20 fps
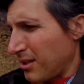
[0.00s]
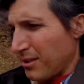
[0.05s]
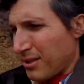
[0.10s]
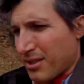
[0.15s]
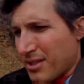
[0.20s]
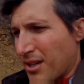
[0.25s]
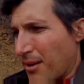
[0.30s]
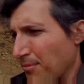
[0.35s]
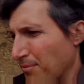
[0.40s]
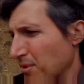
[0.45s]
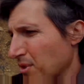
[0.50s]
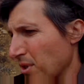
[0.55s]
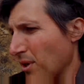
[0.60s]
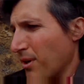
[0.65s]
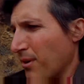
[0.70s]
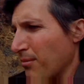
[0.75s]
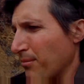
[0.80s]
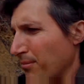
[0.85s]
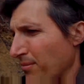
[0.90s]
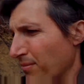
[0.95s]

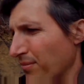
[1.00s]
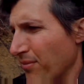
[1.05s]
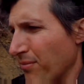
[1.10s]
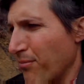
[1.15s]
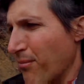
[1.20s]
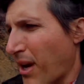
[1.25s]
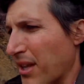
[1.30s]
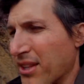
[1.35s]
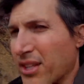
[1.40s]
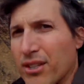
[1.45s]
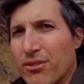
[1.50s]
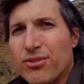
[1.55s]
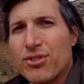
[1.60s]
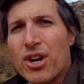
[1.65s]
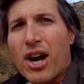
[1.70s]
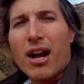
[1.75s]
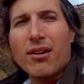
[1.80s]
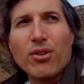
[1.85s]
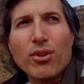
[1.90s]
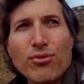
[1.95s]
some method of
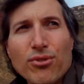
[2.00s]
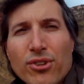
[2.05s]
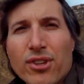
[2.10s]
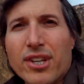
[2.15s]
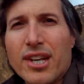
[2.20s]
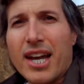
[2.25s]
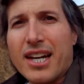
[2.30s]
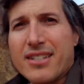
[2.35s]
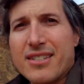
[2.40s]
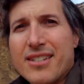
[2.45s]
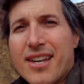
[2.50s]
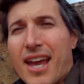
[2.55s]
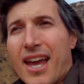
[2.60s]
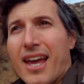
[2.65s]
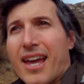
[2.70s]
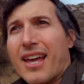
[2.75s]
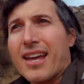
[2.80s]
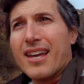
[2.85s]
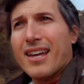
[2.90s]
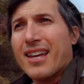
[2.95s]
travel for the next
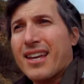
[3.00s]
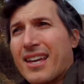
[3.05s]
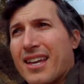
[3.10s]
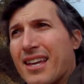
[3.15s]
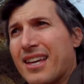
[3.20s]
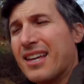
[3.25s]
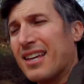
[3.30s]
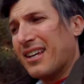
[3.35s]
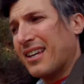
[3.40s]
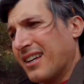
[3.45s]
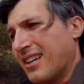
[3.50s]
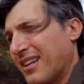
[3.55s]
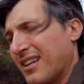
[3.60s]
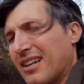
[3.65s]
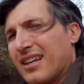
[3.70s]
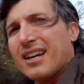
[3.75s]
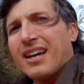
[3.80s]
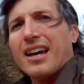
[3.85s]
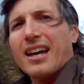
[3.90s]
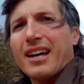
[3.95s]
day
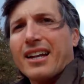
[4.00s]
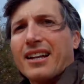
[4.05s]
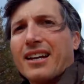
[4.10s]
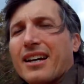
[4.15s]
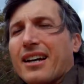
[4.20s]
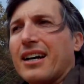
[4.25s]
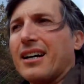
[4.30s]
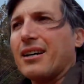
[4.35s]
and